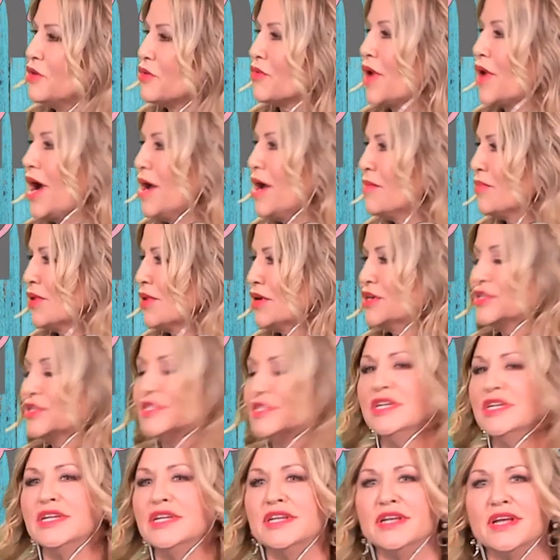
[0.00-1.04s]
the right
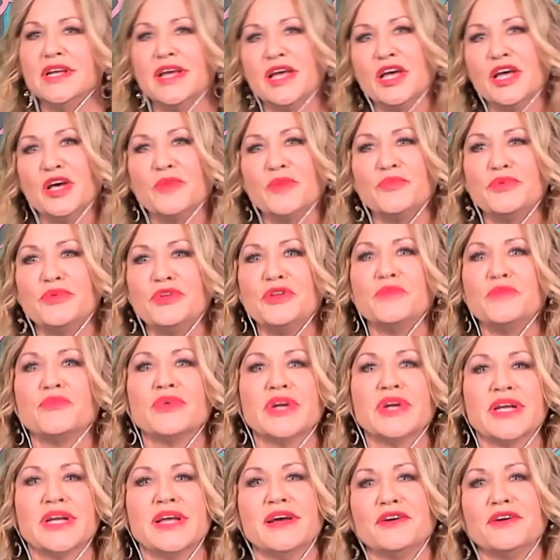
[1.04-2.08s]
person helping you
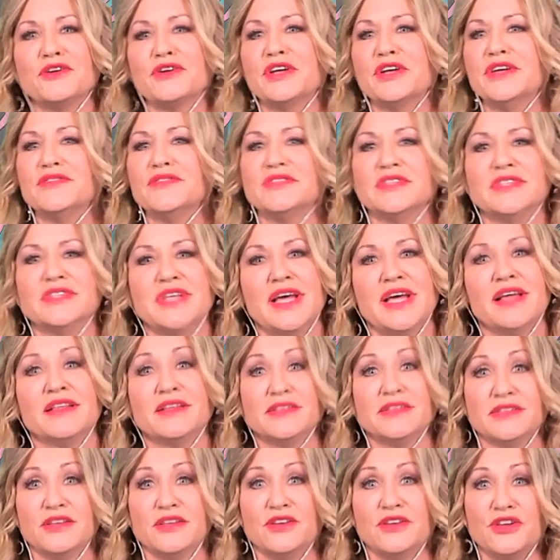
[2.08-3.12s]
bring out your gifts and
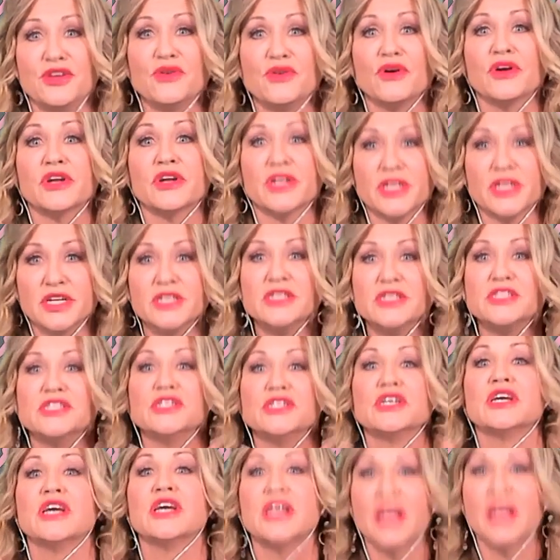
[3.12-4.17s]
talents, and you are good
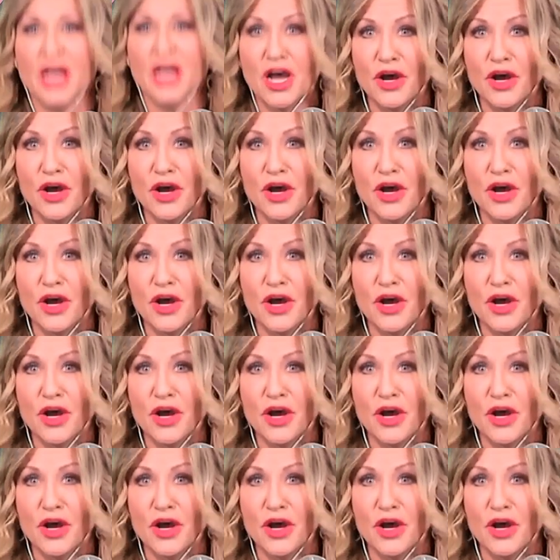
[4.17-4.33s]
to go.